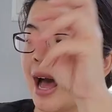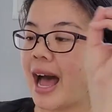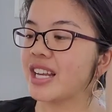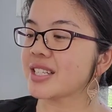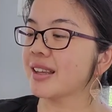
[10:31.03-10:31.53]

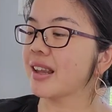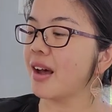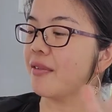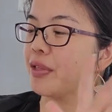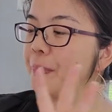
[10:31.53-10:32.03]
I just
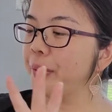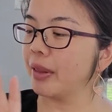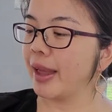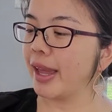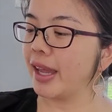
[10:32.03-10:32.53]
love the
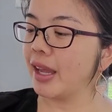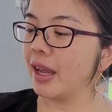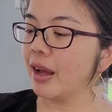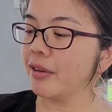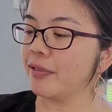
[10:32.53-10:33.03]

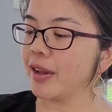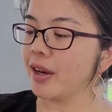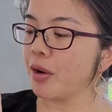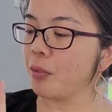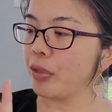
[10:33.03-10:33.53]
play of
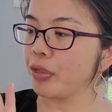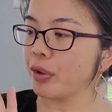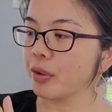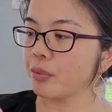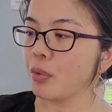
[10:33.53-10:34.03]
it with
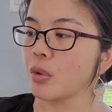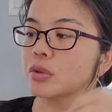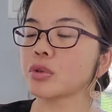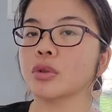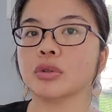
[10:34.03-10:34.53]
the
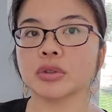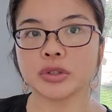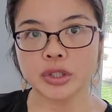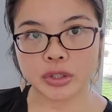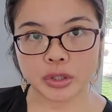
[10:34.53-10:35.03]
rose
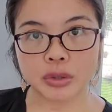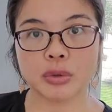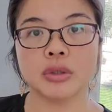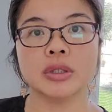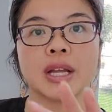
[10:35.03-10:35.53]
gold and the
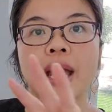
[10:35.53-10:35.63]
gold